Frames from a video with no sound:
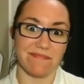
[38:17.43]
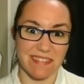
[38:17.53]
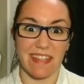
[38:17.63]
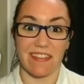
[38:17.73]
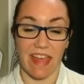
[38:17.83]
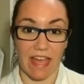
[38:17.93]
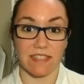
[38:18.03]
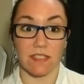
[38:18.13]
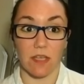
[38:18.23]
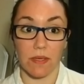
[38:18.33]
They had
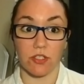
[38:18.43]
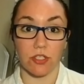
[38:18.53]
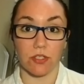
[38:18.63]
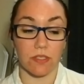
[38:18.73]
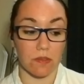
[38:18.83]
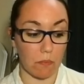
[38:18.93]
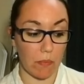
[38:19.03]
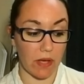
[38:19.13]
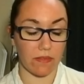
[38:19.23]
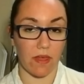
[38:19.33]
some issues,
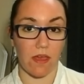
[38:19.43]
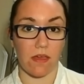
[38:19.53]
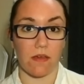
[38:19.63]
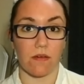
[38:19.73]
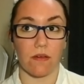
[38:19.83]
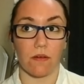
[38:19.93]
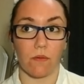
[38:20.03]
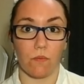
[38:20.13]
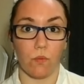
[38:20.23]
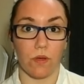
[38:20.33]
but they
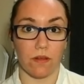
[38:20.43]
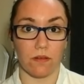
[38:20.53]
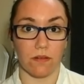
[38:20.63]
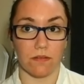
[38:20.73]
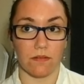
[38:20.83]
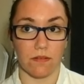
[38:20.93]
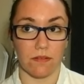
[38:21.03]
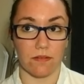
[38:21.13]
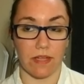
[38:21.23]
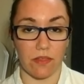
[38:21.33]
will,
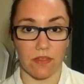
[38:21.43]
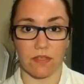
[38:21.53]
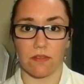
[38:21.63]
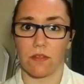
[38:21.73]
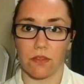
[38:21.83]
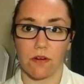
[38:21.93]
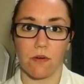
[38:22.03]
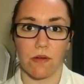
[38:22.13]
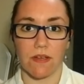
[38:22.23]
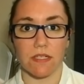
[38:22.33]
like the thorough
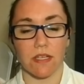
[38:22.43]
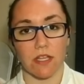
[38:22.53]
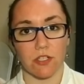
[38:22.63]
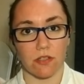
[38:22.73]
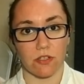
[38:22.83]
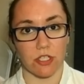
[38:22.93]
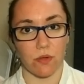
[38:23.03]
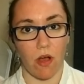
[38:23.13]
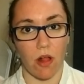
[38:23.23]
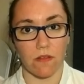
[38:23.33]
investigation that they're
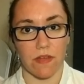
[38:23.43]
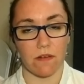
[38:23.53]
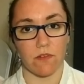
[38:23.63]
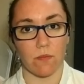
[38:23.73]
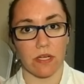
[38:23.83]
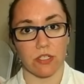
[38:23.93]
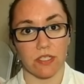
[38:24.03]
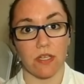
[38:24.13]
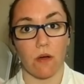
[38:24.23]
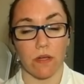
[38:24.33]
doing, all of that information
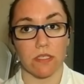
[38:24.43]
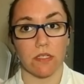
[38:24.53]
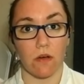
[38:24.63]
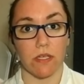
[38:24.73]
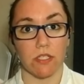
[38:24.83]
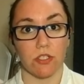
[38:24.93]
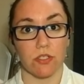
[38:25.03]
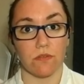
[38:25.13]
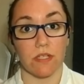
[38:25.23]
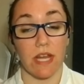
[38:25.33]
is going to go
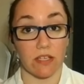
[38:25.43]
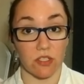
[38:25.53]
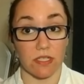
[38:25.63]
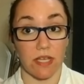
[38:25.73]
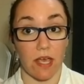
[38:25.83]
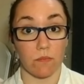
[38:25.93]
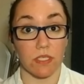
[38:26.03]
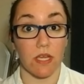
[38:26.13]
into the next attempt.